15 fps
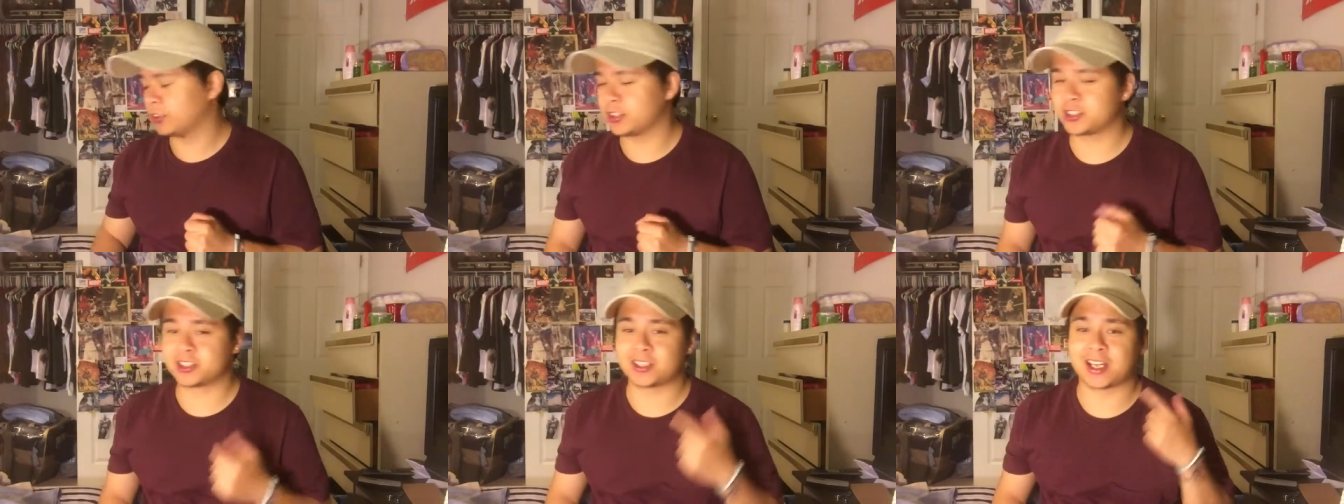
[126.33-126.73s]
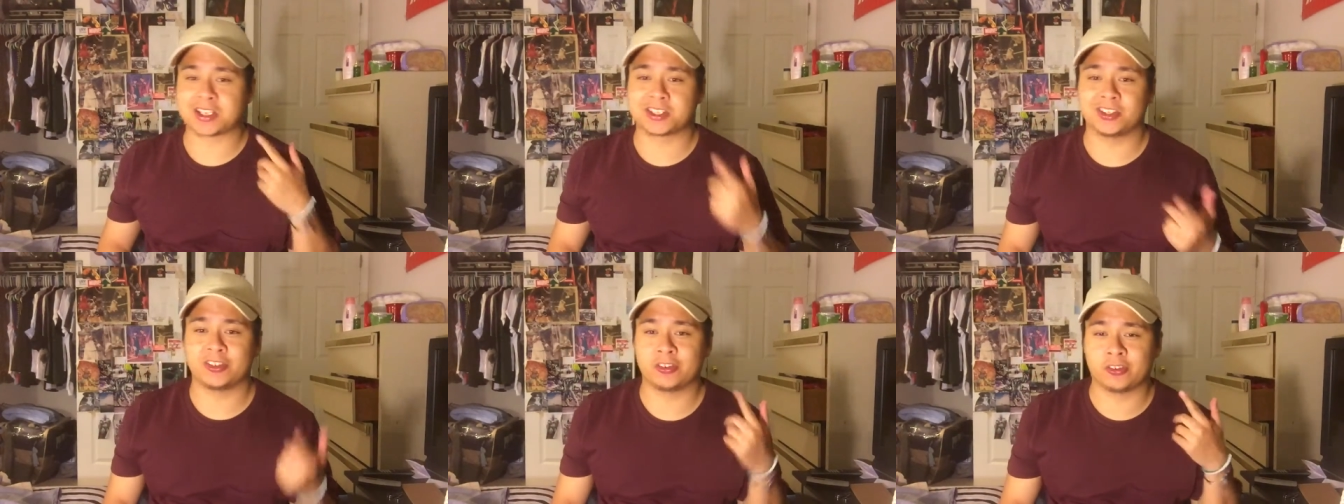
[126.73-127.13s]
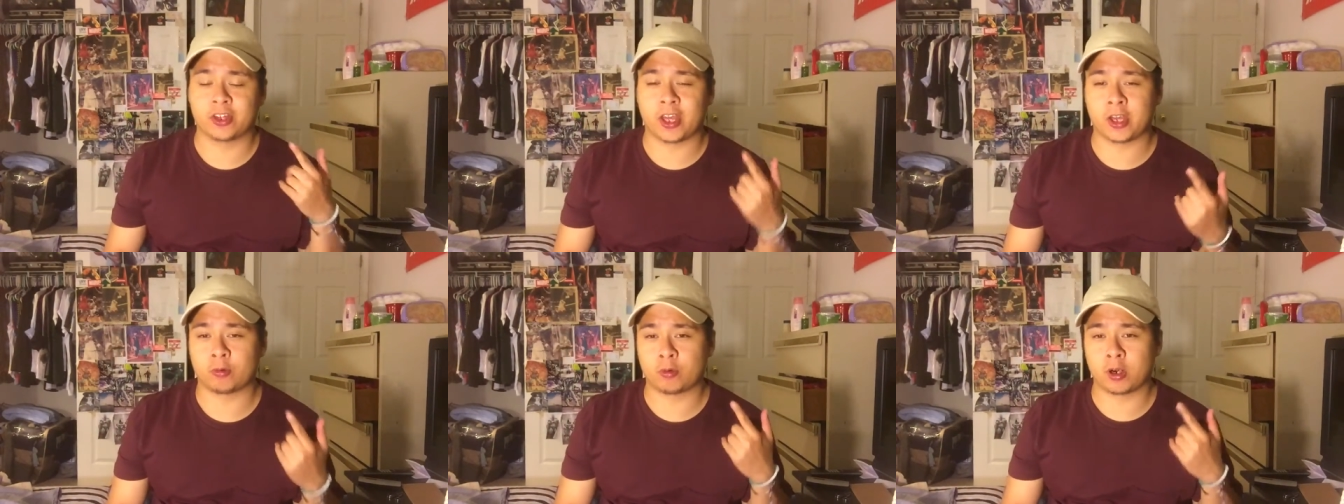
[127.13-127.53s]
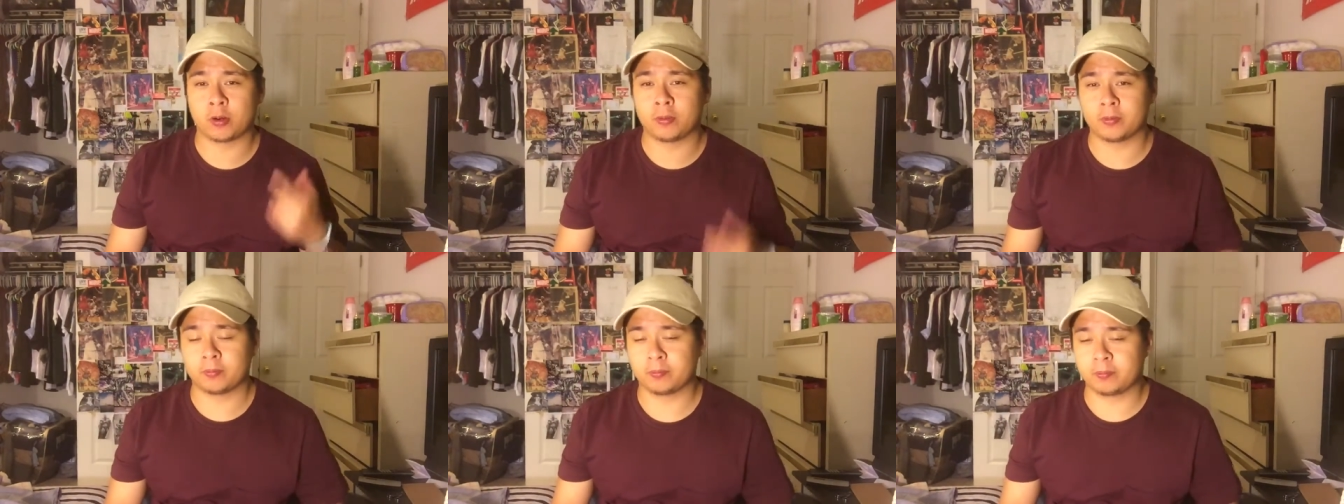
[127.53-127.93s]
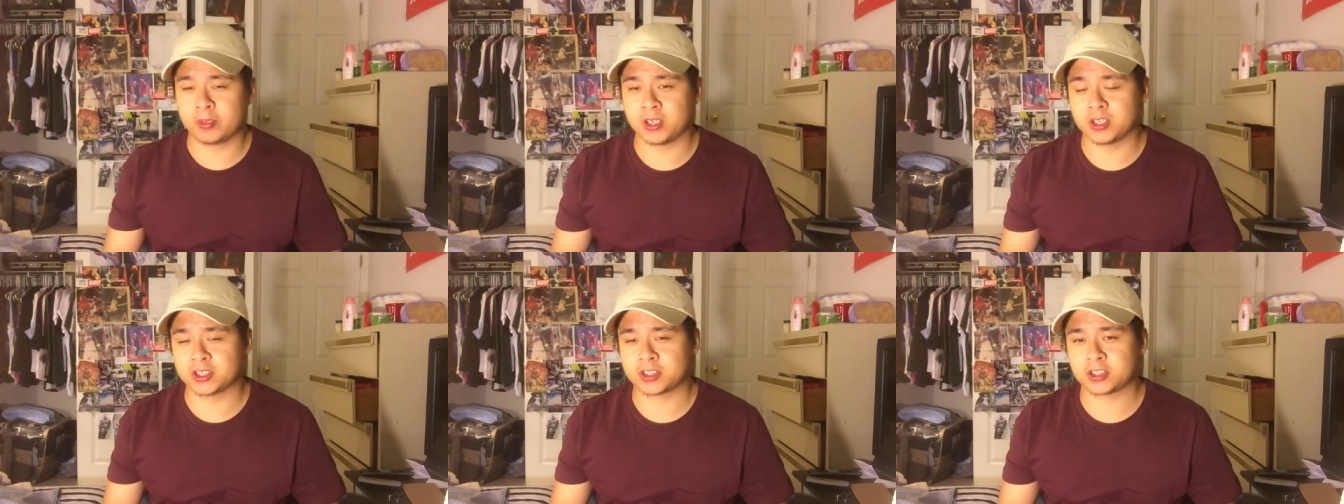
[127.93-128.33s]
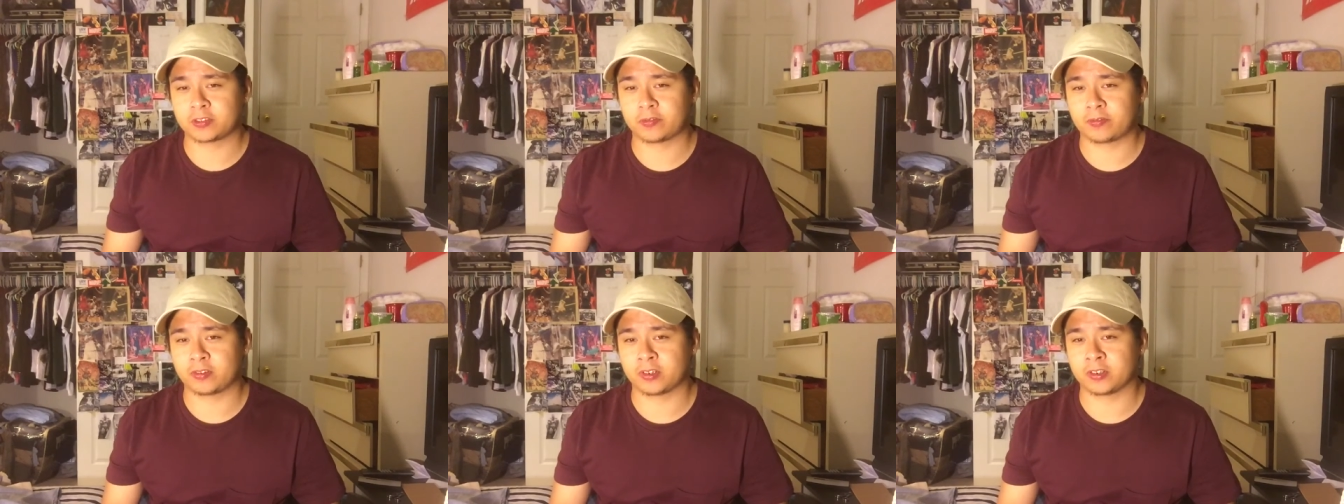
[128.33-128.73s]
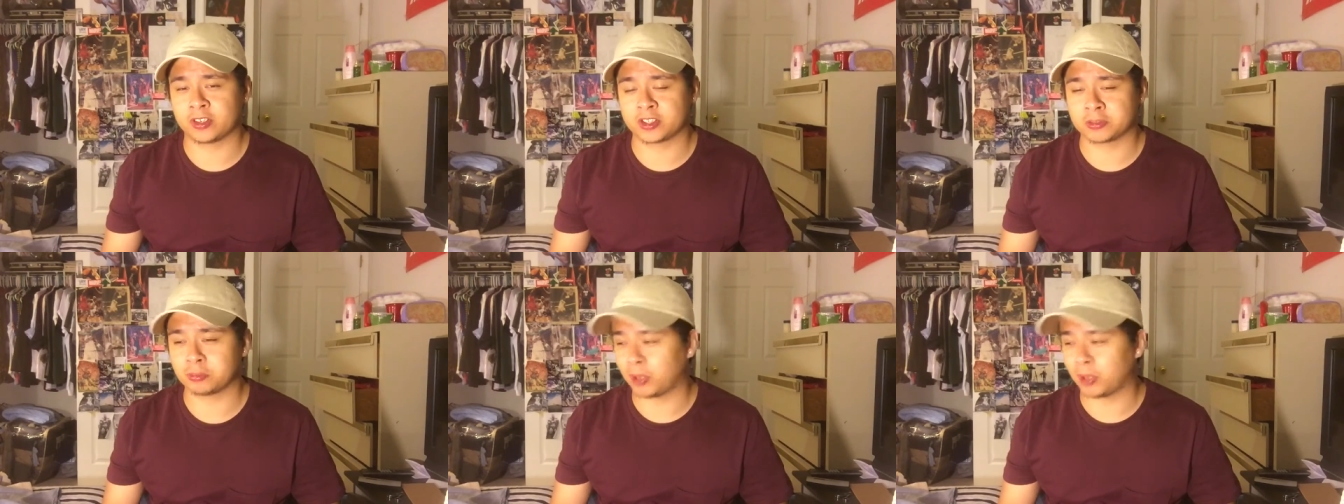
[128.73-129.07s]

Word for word: this is actually the only headwear piece for this